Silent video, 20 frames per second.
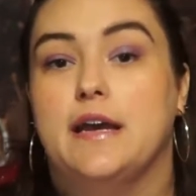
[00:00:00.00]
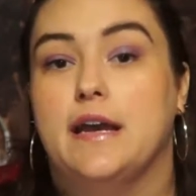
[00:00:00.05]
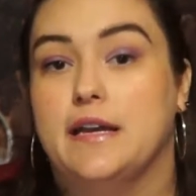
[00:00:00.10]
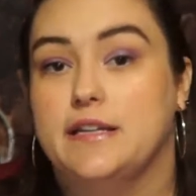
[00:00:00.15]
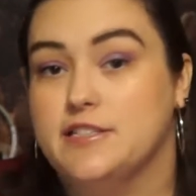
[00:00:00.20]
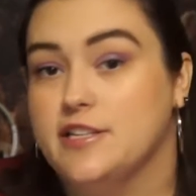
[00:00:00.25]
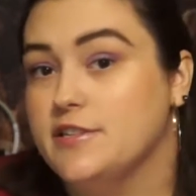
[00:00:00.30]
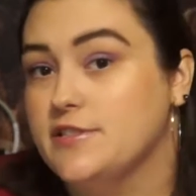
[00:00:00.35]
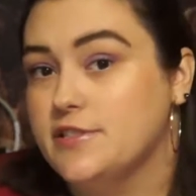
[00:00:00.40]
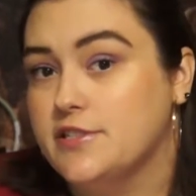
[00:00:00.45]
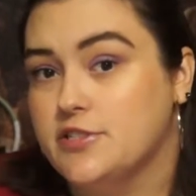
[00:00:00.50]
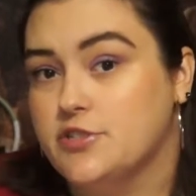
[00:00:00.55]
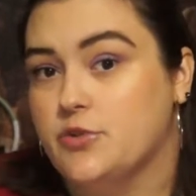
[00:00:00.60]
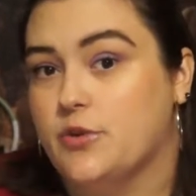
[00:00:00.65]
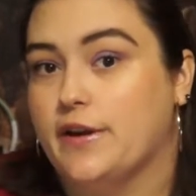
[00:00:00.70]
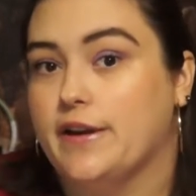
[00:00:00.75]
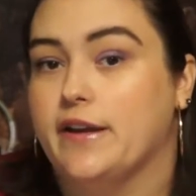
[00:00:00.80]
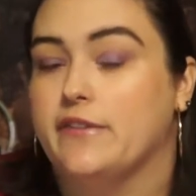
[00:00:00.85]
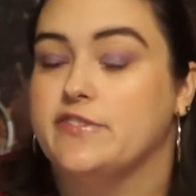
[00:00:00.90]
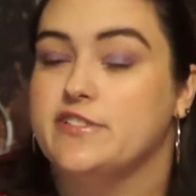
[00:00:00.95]
It tells the
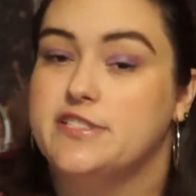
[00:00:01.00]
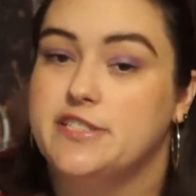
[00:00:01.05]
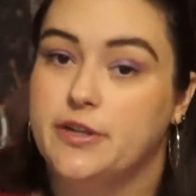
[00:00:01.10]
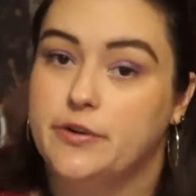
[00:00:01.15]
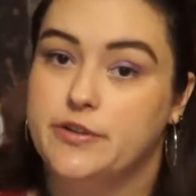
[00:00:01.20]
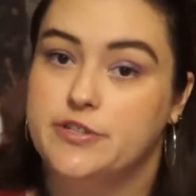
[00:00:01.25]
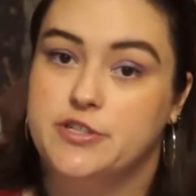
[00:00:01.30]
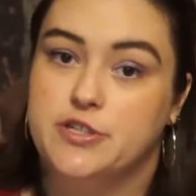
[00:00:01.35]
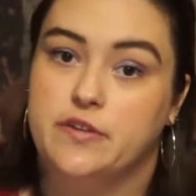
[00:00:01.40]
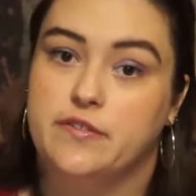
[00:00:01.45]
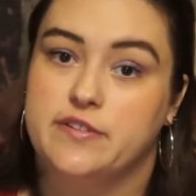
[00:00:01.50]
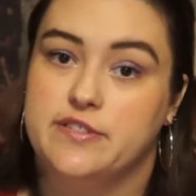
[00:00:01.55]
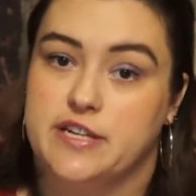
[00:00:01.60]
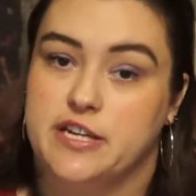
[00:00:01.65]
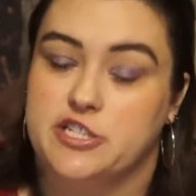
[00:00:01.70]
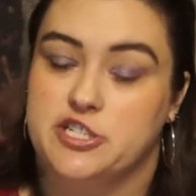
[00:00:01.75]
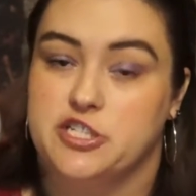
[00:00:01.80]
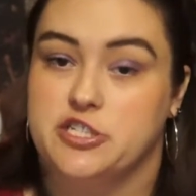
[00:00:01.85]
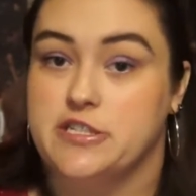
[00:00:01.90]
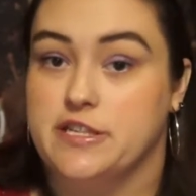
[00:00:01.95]
story of a Secret Service
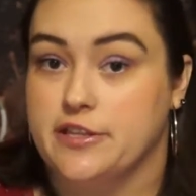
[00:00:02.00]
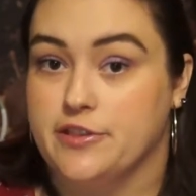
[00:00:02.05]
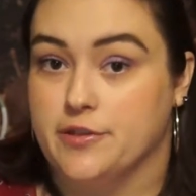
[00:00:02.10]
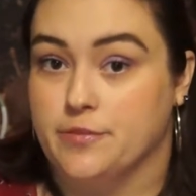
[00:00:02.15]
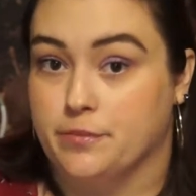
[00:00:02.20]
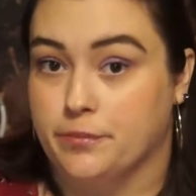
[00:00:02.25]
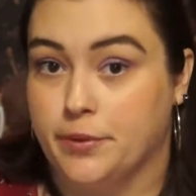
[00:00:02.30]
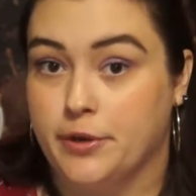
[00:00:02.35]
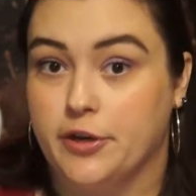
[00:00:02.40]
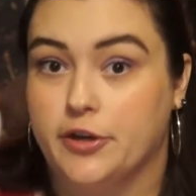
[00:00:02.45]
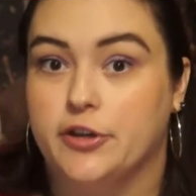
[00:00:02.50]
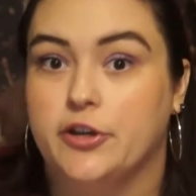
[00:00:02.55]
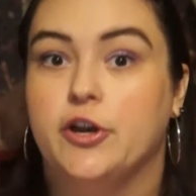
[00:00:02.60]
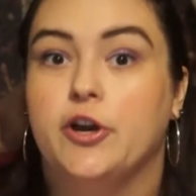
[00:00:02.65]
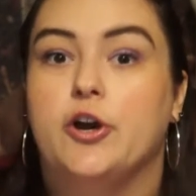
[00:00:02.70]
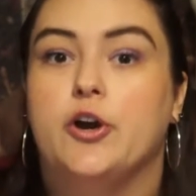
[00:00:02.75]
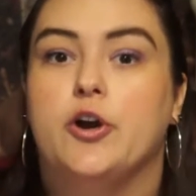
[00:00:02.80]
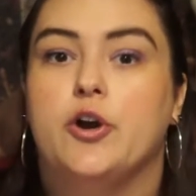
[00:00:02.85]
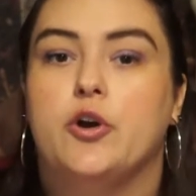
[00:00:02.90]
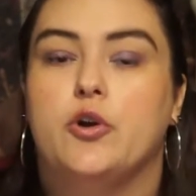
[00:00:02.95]
agent, Ethan Burke,
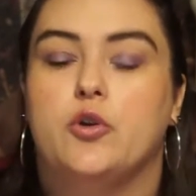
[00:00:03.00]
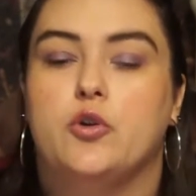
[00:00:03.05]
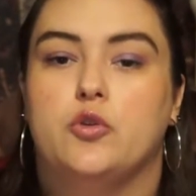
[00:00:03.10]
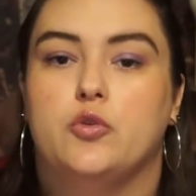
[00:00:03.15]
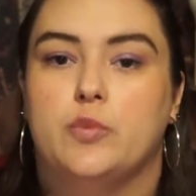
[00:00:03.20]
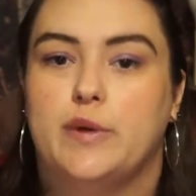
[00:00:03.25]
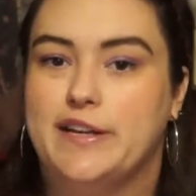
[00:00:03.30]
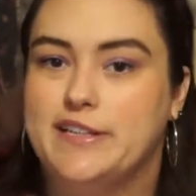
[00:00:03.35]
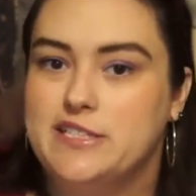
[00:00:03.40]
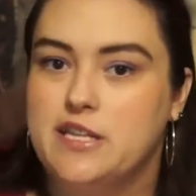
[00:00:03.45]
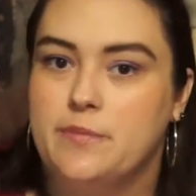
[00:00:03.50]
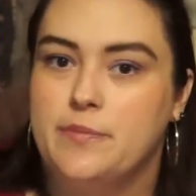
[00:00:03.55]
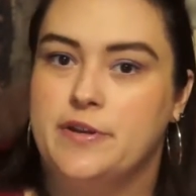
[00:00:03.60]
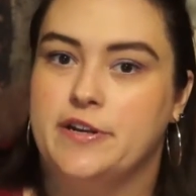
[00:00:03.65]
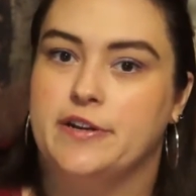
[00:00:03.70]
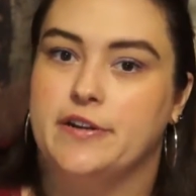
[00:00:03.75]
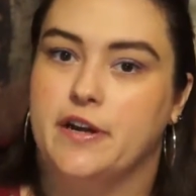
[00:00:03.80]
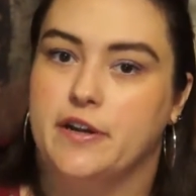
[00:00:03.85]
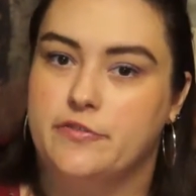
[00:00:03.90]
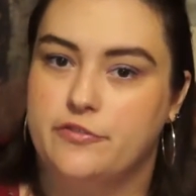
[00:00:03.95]
who wakes up in
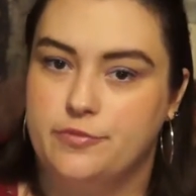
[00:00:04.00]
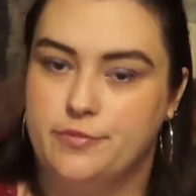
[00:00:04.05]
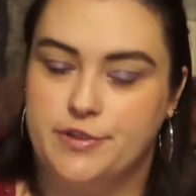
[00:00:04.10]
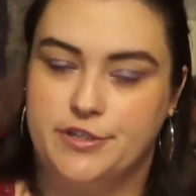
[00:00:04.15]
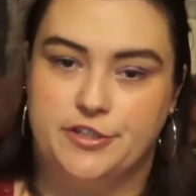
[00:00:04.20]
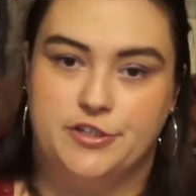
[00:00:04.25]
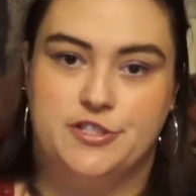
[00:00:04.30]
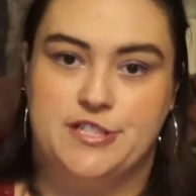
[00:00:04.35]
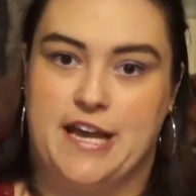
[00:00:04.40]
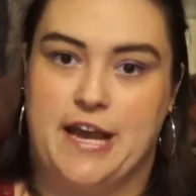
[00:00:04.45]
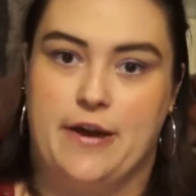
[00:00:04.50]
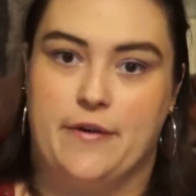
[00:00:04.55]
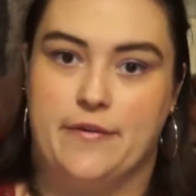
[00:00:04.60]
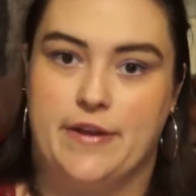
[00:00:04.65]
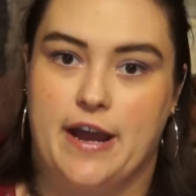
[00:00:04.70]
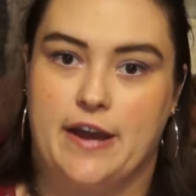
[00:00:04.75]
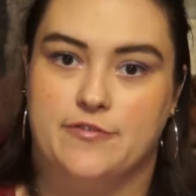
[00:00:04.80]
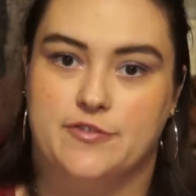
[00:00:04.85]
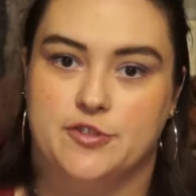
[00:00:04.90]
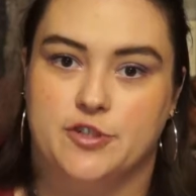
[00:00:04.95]
an unfamiliar town
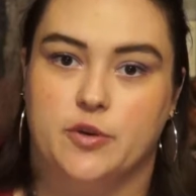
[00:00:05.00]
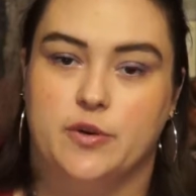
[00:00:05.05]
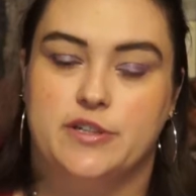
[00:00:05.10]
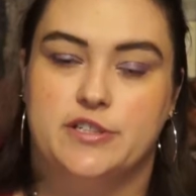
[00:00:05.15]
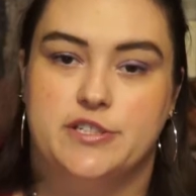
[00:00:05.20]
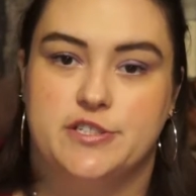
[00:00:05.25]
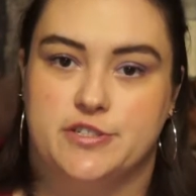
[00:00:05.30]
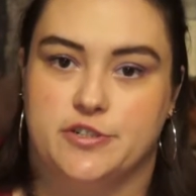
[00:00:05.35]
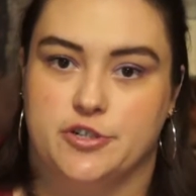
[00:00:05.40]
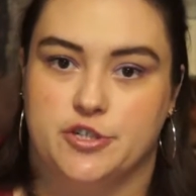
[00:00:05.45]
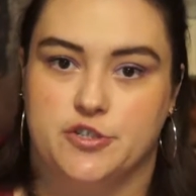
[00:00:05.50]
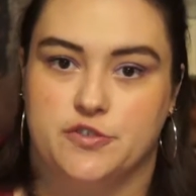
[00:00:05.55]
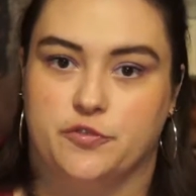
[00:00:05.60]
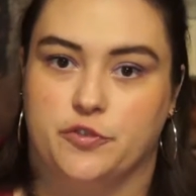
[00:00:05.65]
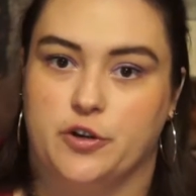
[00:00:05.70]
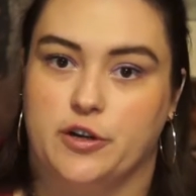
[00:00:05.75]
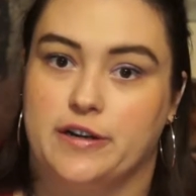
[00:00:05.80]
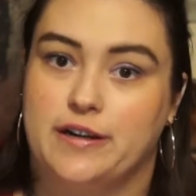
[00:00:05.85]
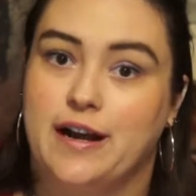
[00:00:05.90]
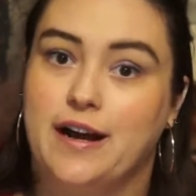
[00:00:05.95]
after going to search
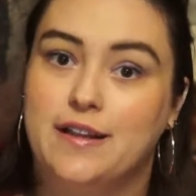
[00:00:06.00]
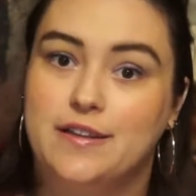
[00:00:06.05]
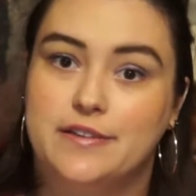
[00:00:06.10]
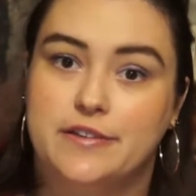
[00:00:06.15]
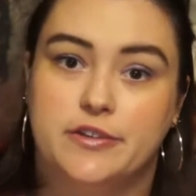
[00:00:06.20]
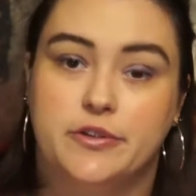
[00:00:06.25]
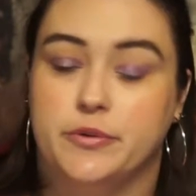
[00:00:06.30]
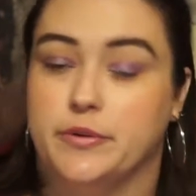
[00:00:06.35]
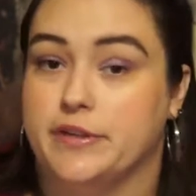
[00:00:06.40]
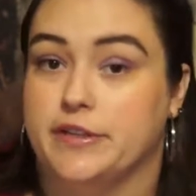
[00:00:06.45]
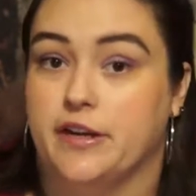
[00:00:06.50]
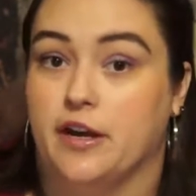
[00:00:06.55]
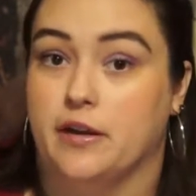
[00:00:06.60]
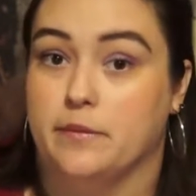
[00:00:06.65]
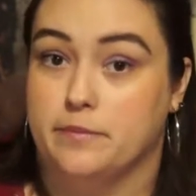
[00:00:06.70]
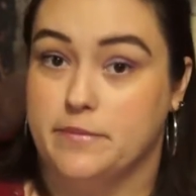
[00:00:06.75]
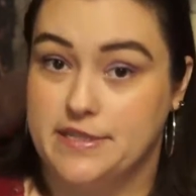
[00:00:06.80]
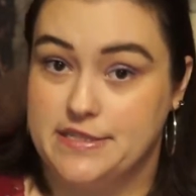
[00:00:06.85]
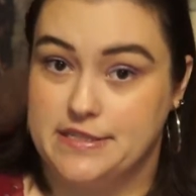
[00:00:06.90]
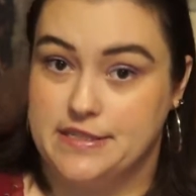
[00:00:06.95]
for a colleague who had
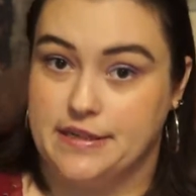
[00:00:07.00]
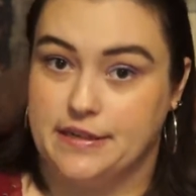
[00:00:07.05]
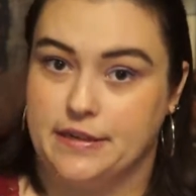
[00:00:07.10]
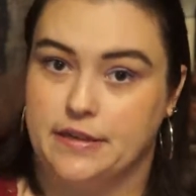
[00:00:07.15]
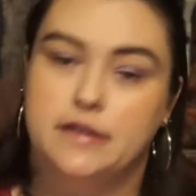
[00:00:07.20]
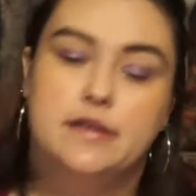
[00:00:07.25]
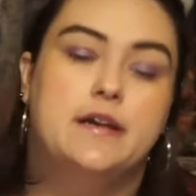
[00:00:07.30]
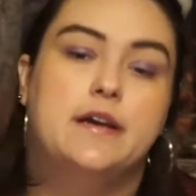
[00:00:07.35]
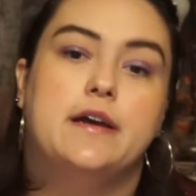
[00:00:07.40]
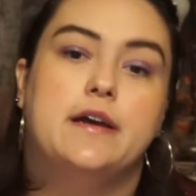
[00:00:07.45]
gone missing.